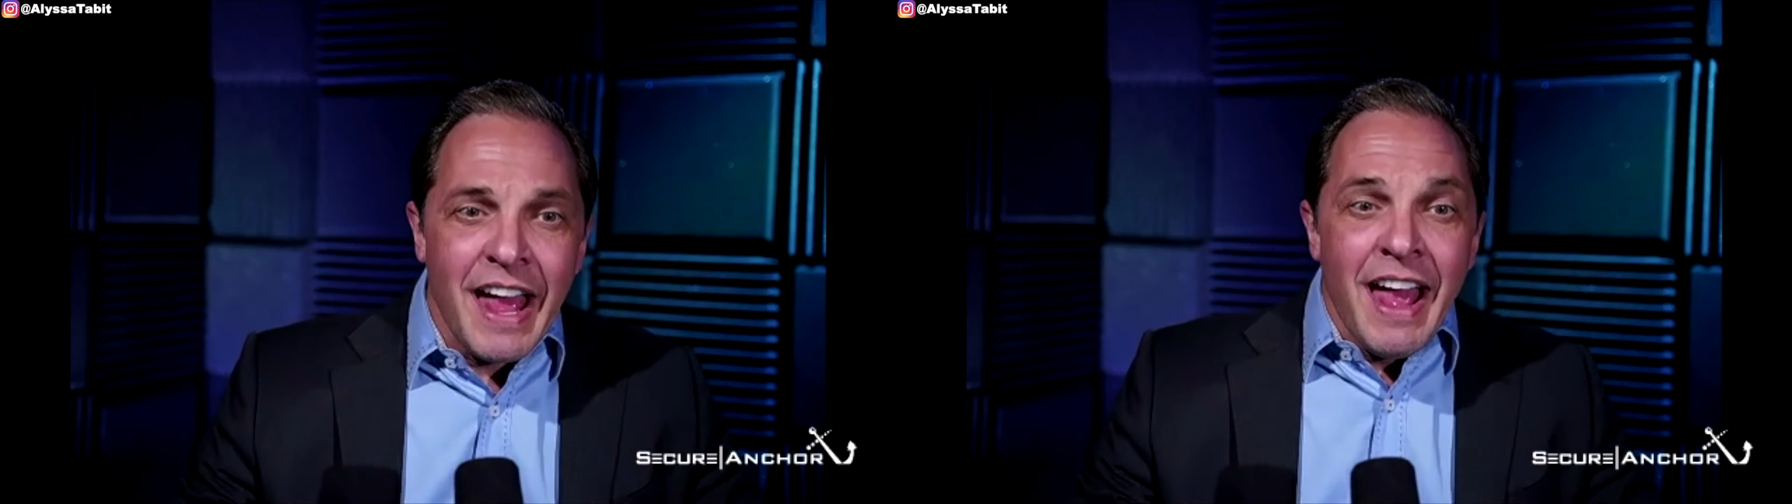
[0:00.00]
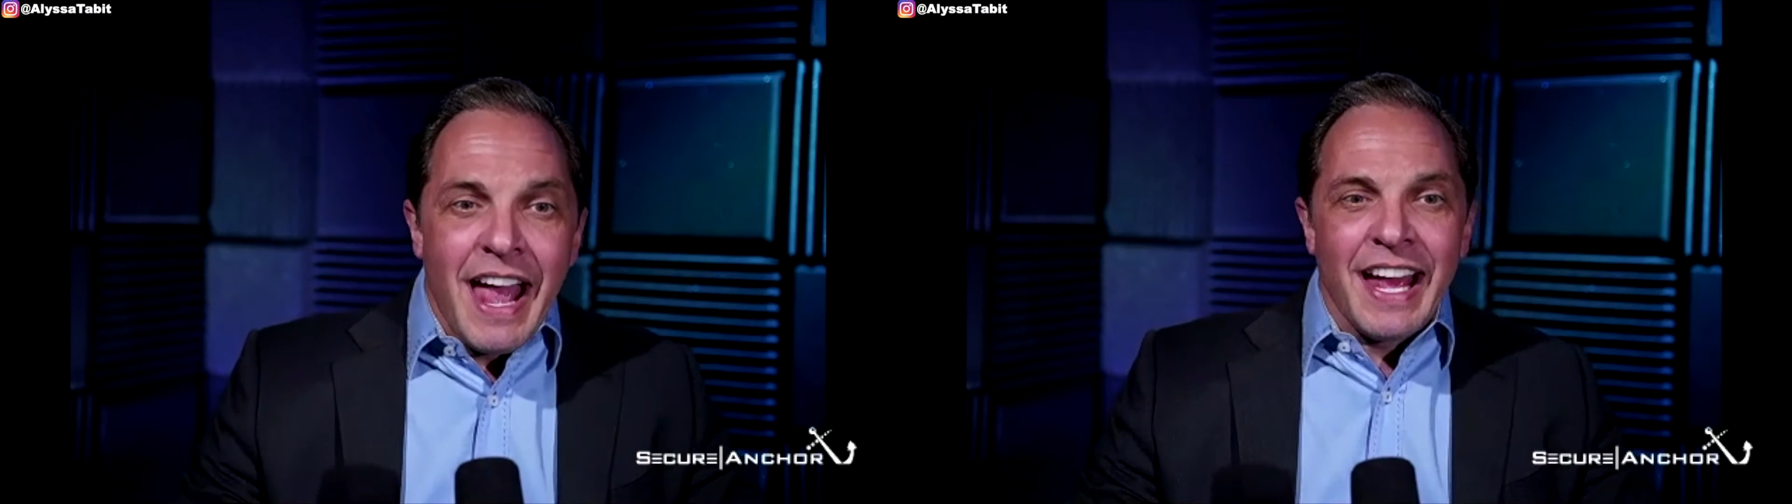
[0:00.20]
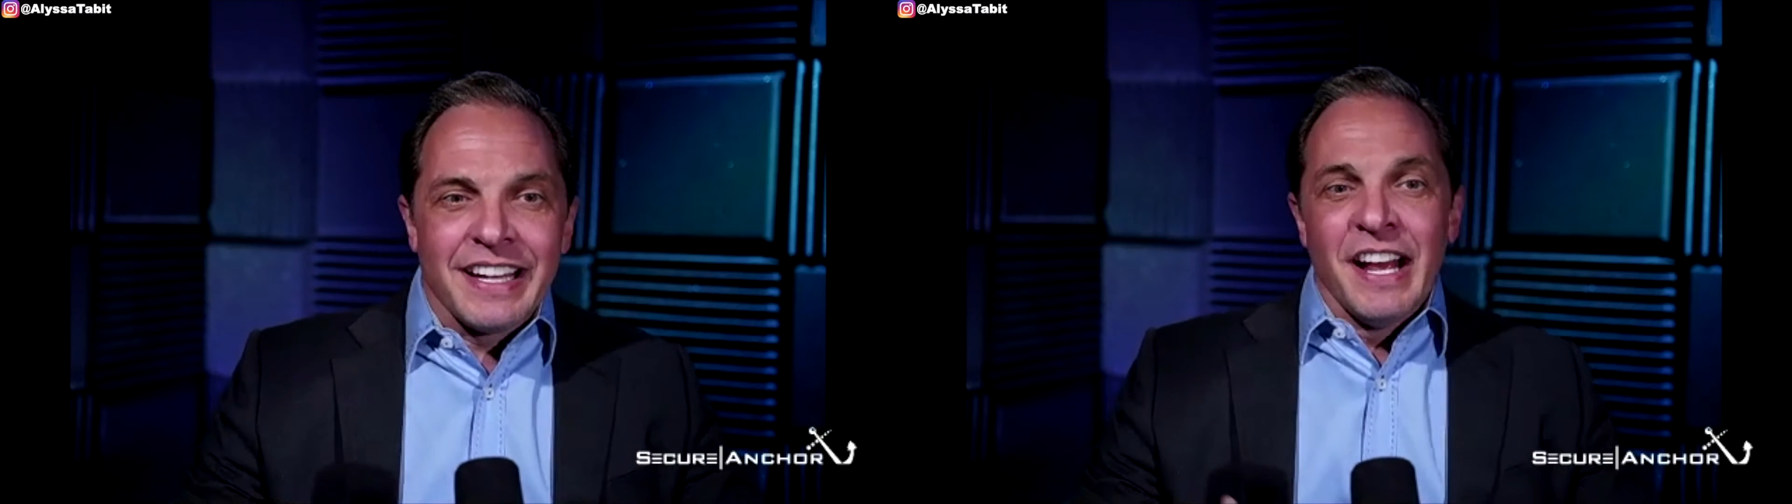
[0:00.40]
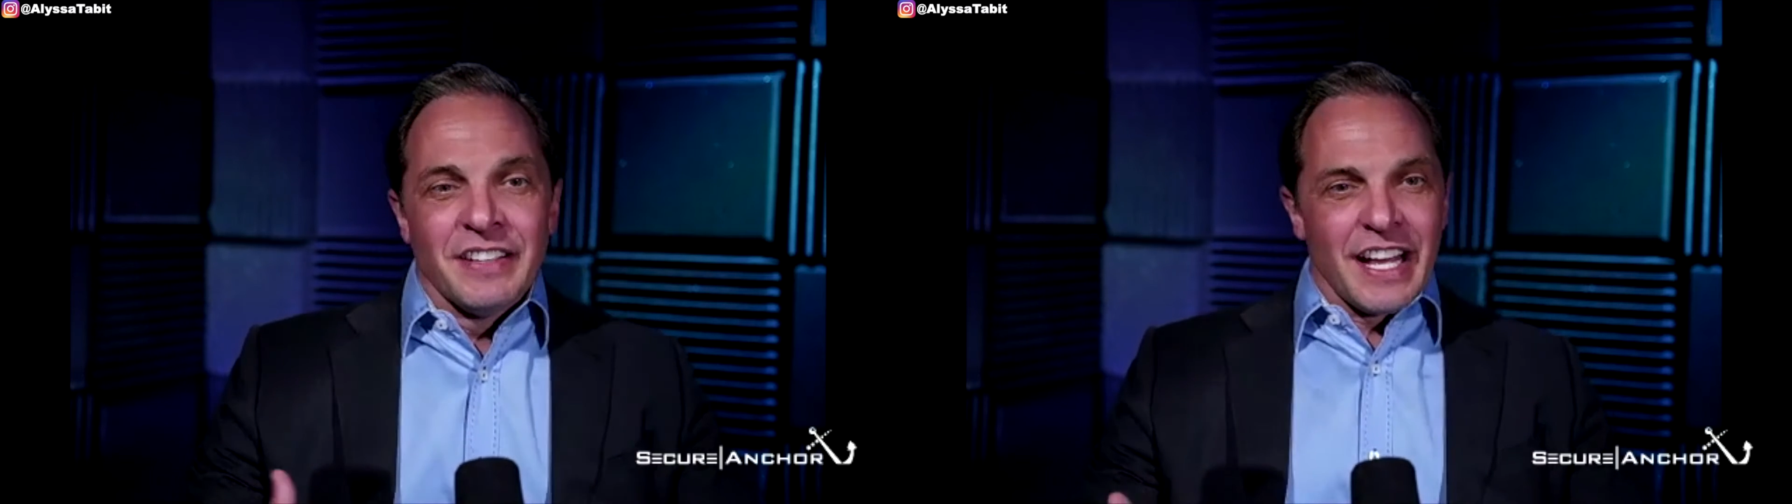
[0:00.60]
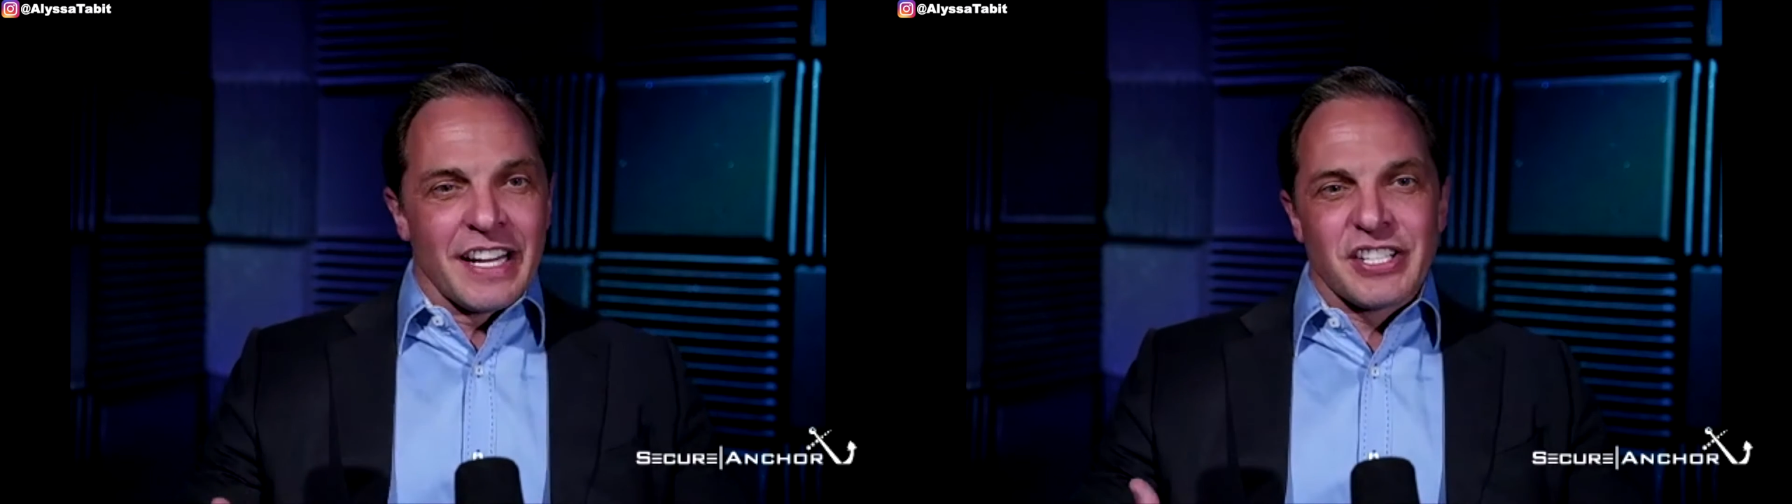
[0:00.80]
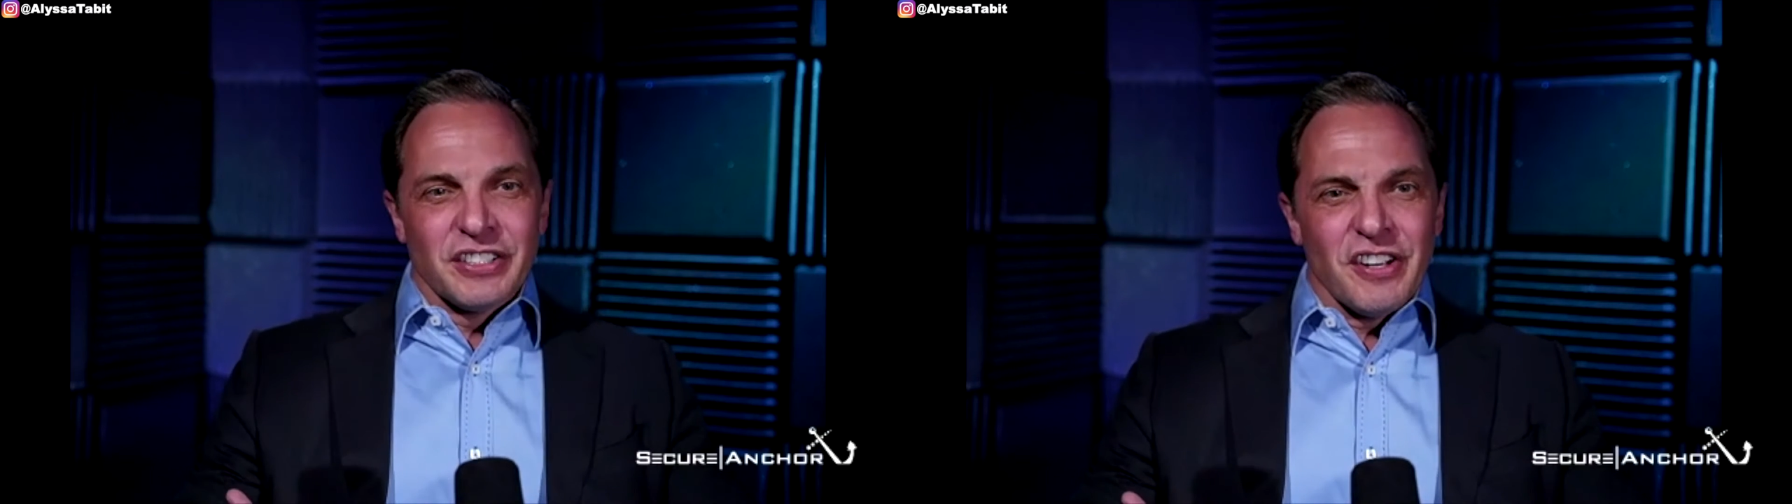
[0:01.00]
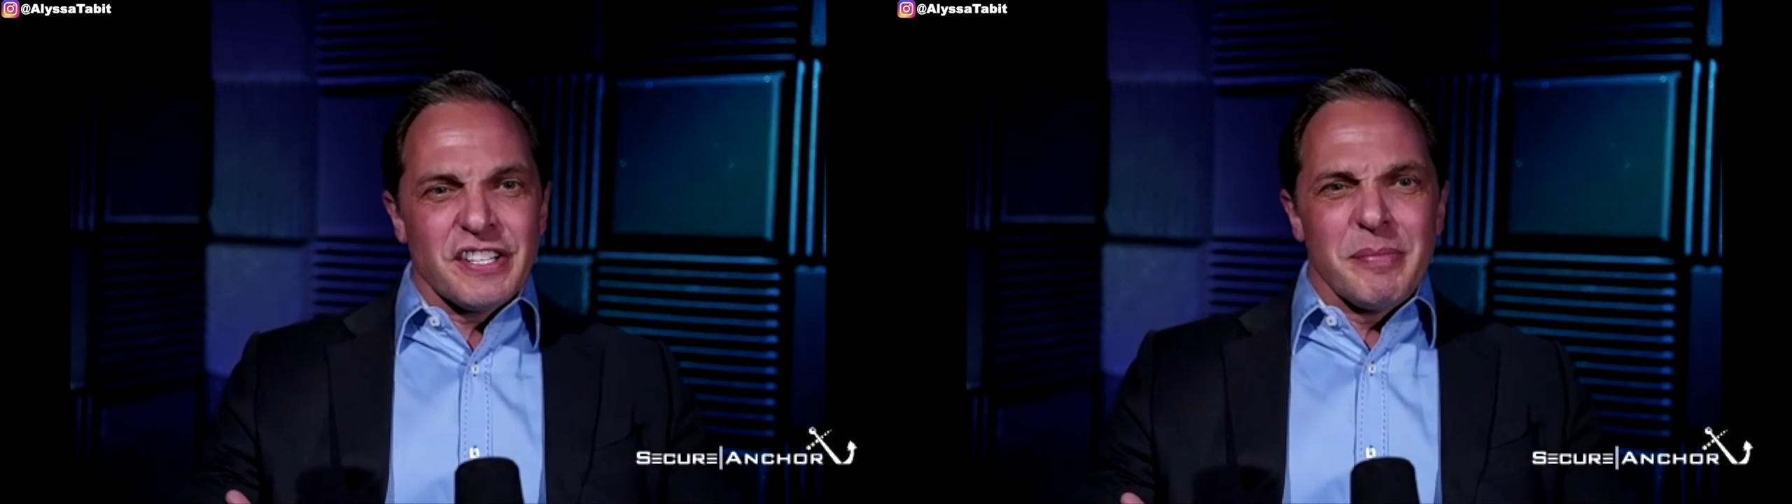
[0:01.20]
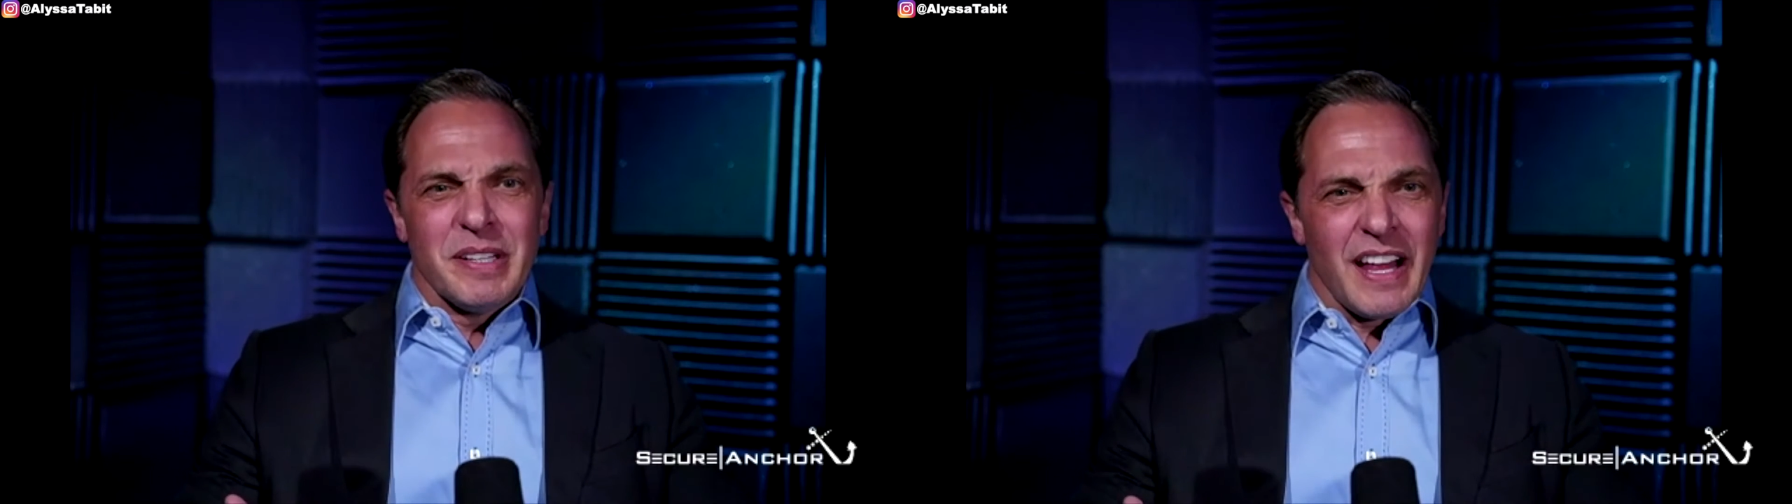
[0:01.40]
And like, she looks at
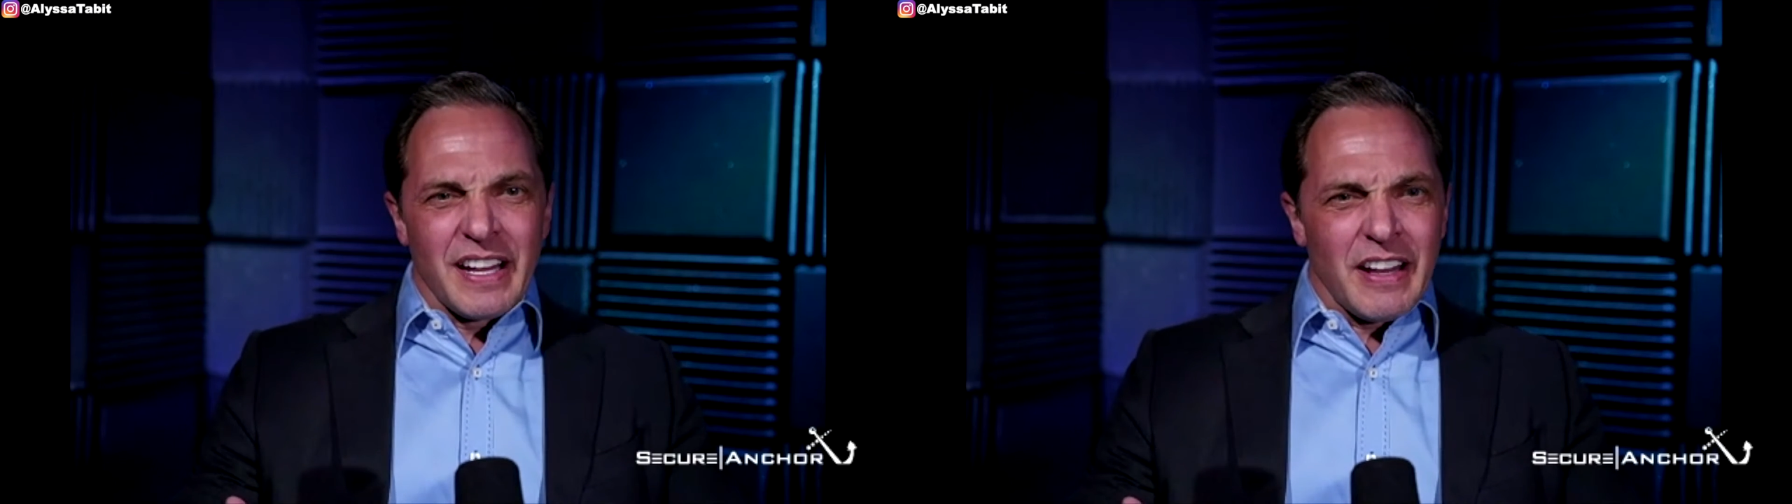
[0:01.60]
me like,